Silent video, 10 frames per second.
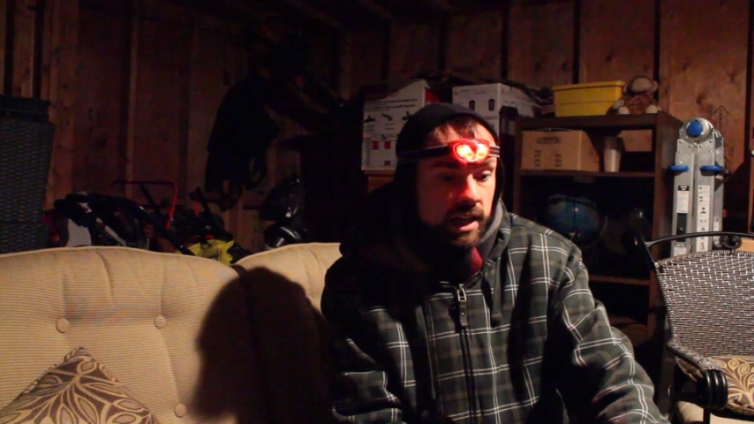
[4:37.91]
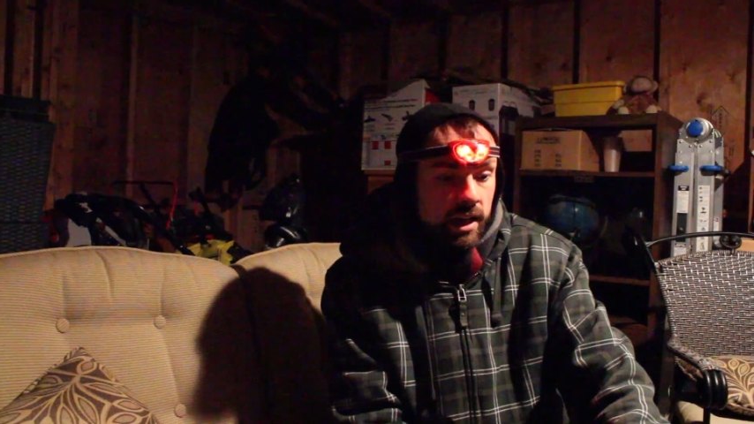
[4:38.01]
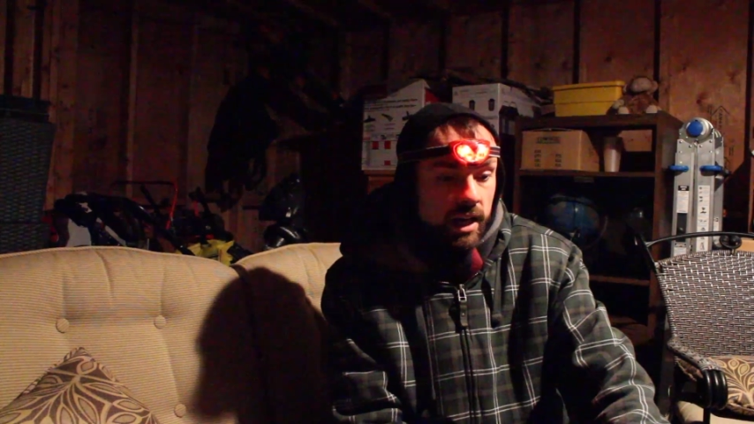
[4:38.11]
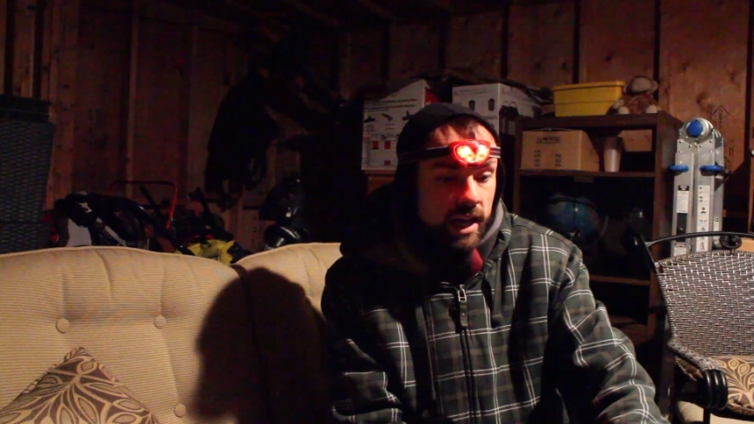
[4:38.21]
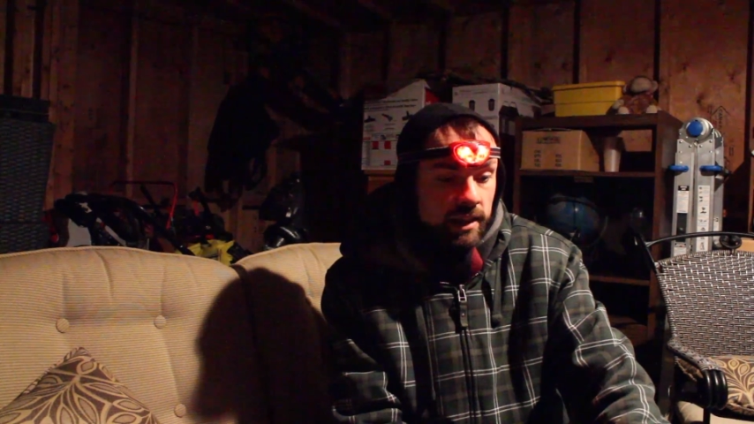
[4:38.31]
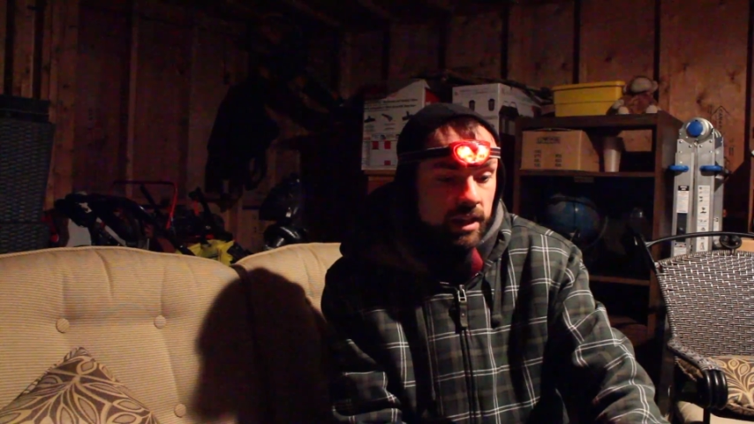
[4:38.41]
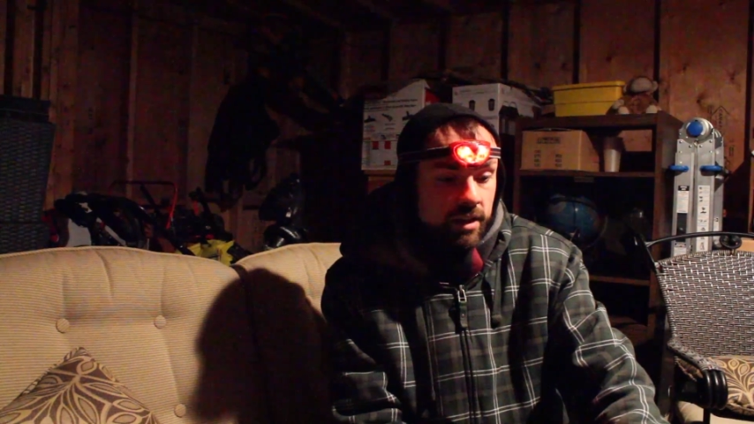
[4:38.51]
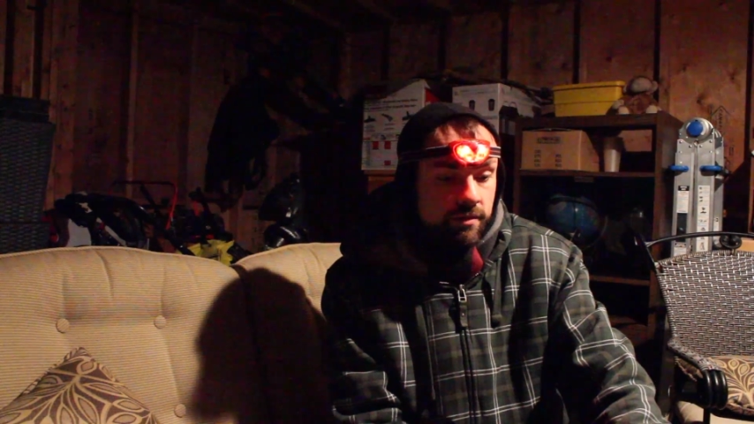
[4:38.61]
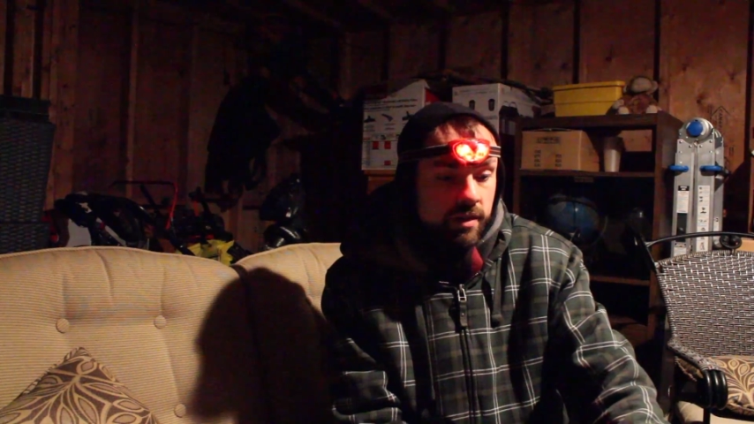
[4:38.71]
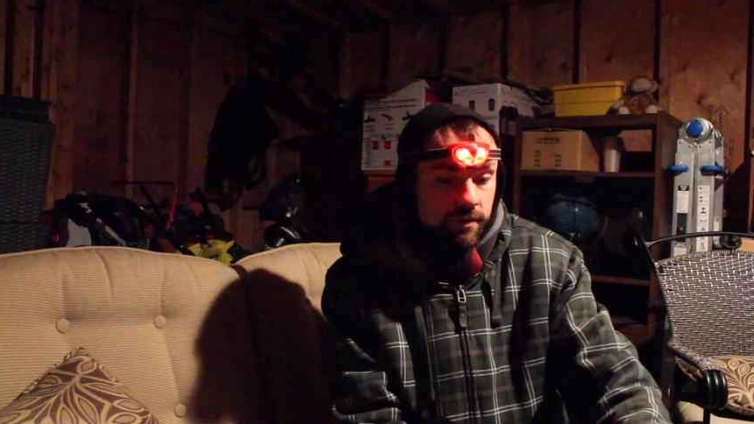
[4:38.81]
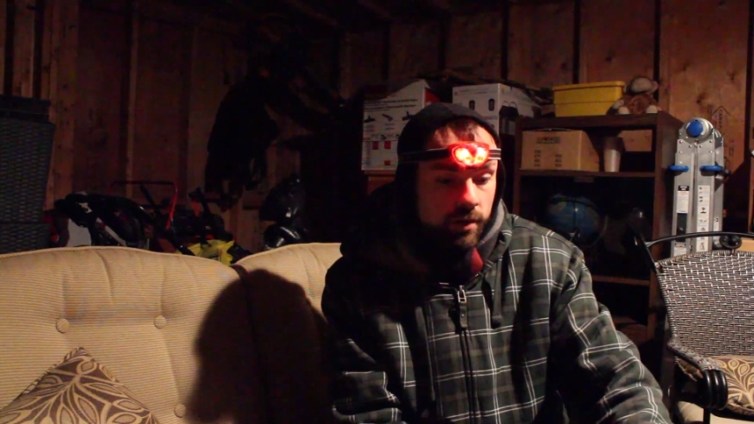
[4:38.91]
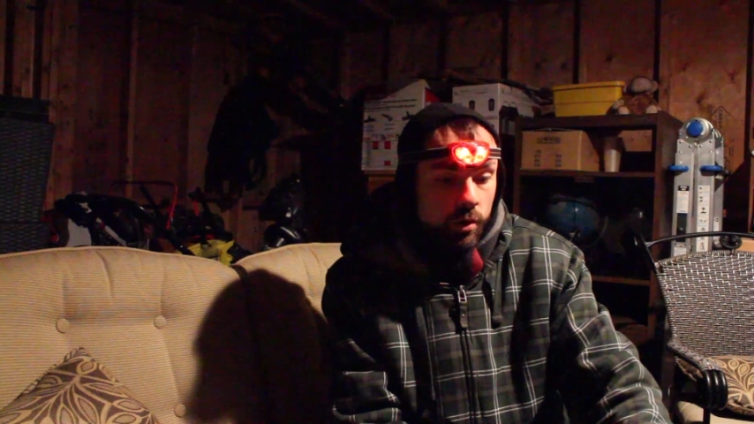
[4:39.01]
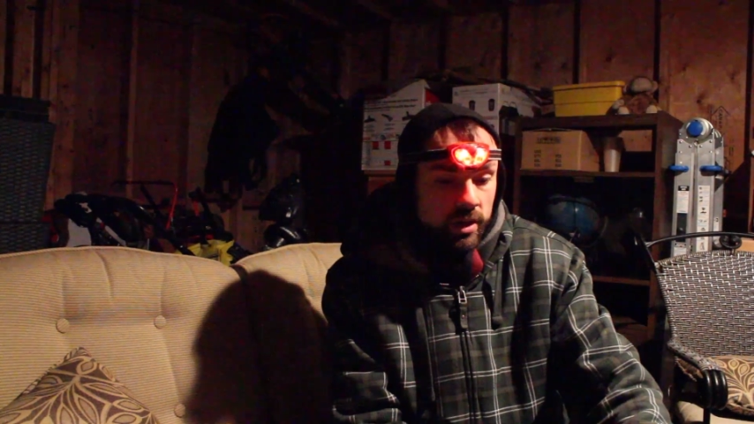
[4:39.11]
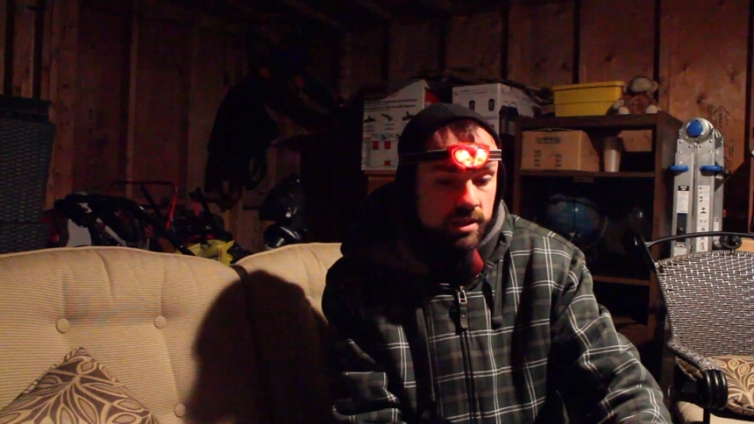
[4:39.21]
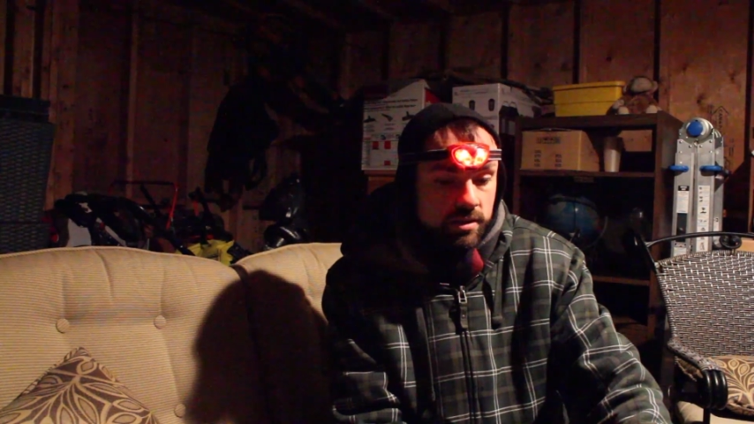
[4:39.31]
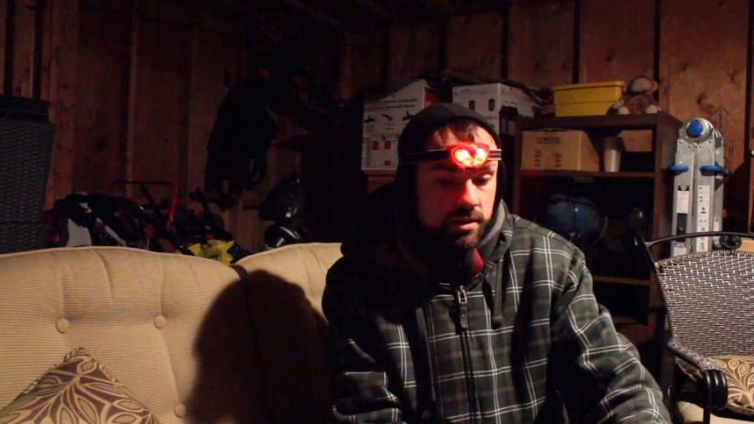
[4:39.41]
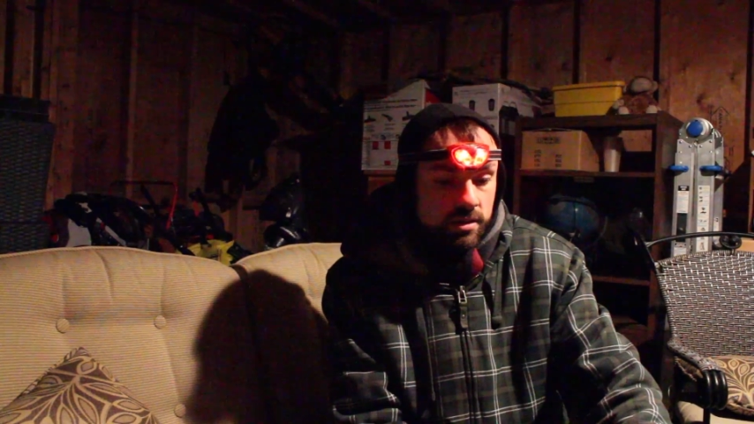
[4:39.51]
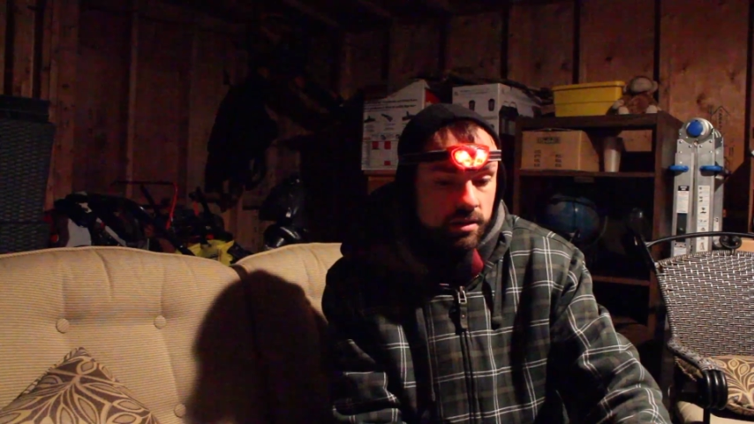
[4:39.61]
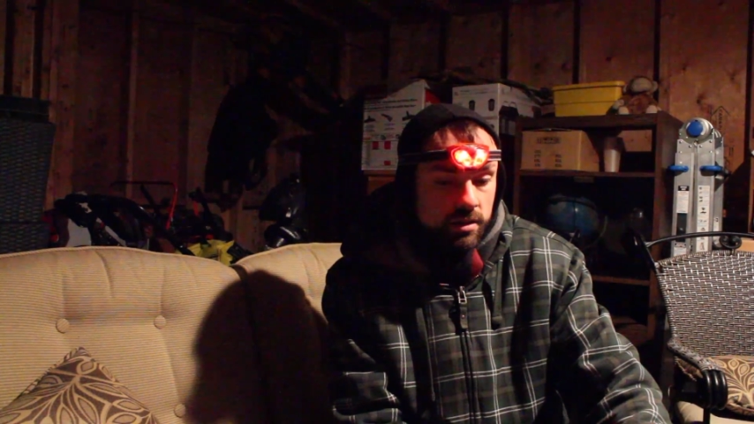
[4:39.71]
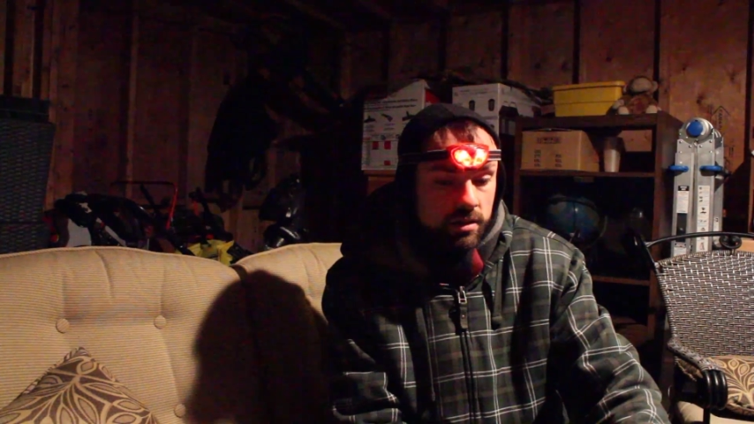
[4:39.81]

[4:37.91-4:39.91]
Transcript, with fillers: I love the focus,